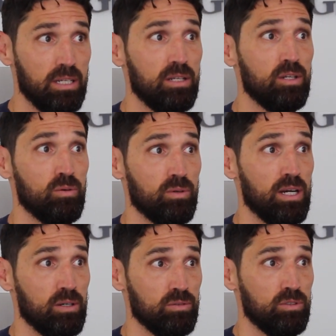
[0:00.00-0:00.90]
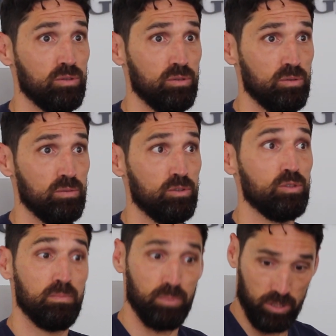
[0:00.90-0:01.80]
knowing how to
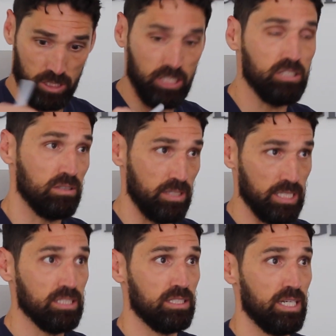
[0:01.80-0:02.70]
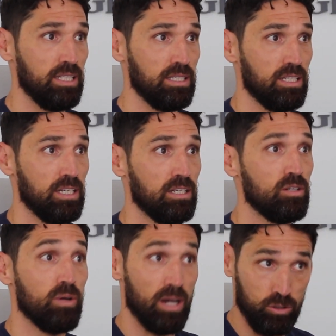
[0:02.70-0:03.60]
position the insert,
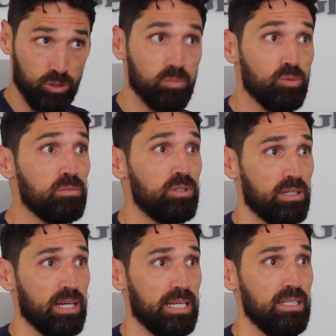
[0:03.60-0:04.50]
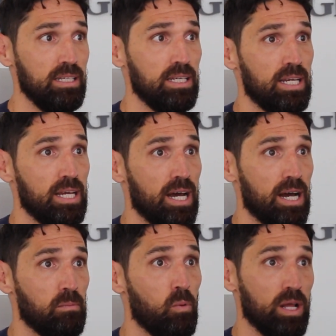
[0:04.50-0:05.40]
knowing how to move your hand,
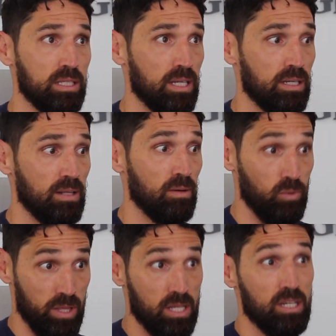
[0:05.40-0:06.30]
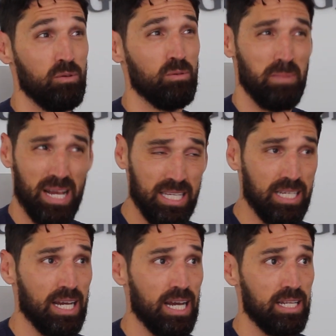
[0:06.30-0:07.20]
and with the new
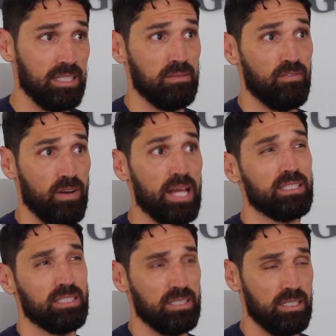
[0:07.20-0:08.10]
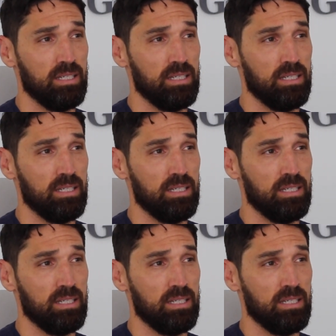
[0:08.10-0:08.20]
medical and the flex